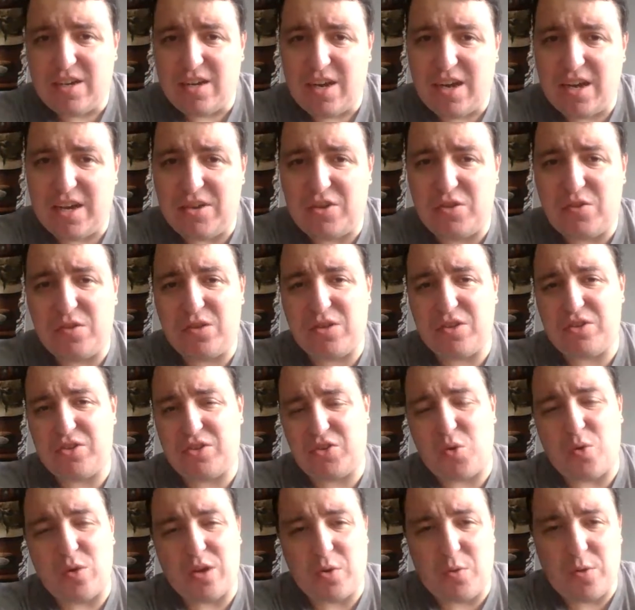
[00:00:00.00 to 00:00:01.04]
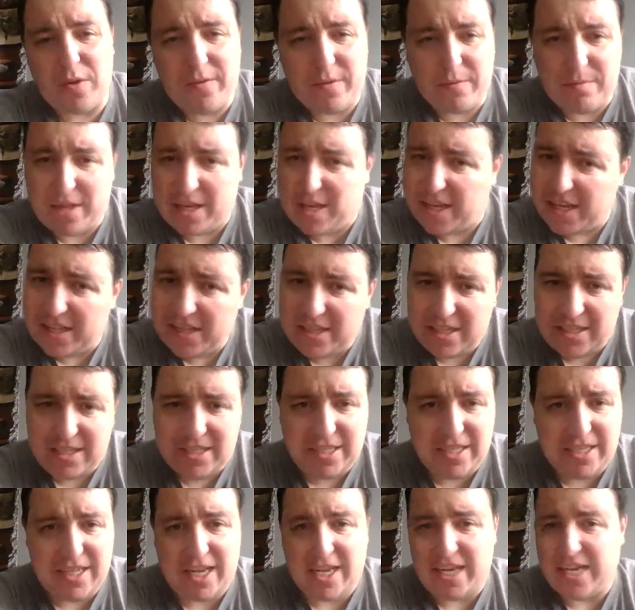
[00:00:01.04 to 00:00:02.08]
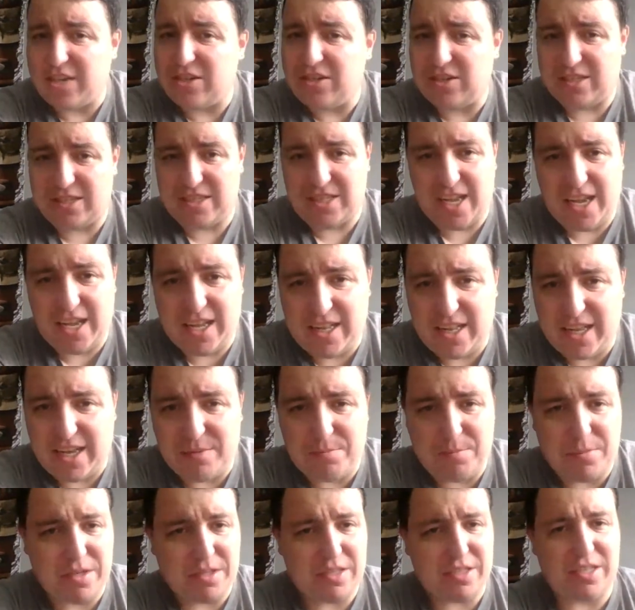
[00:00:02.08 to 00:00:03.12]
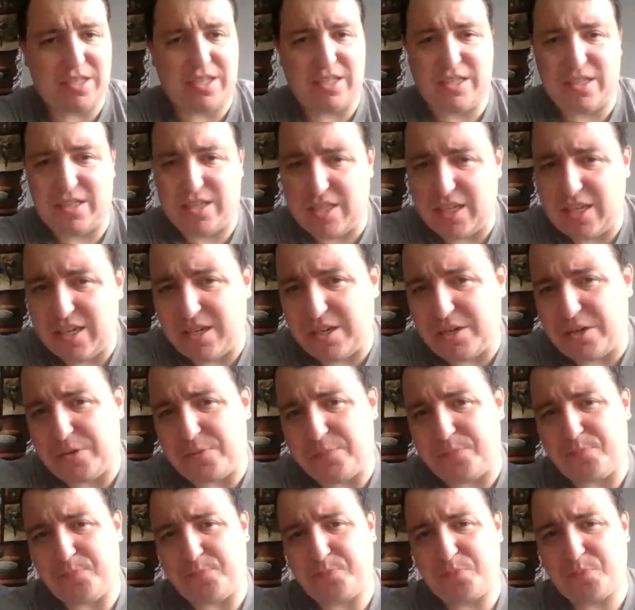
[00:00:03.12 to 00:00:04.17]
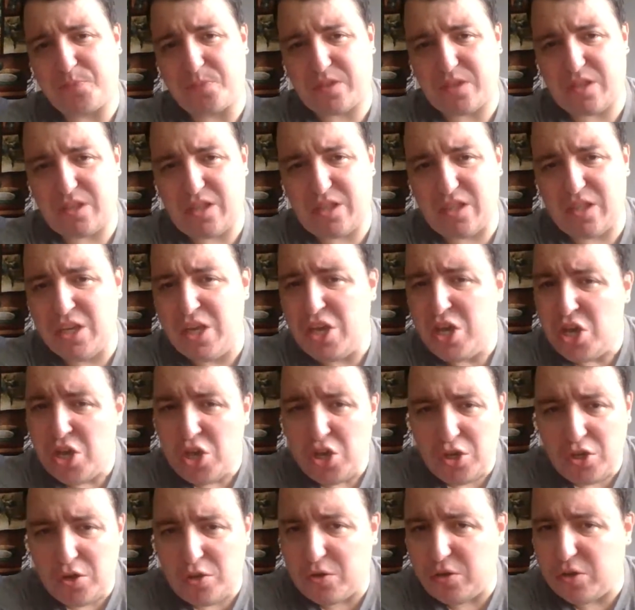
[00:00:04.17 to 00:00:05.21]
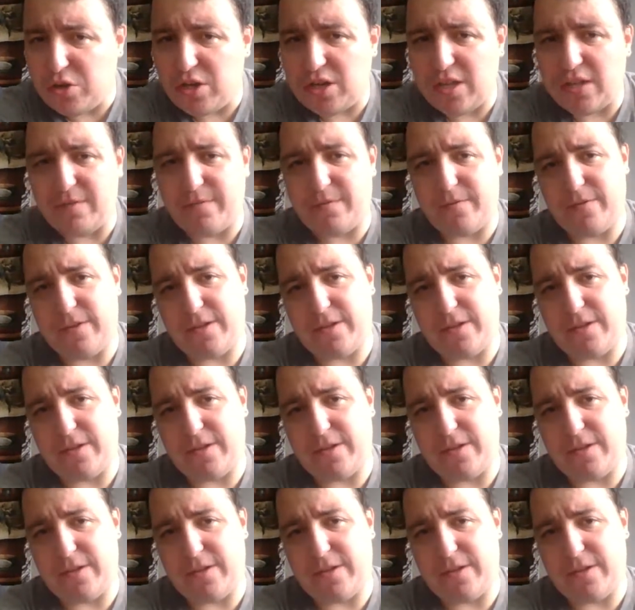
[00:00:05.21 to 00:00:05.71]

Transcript: I know that going away from the indie scene, I understand that, but still, you could have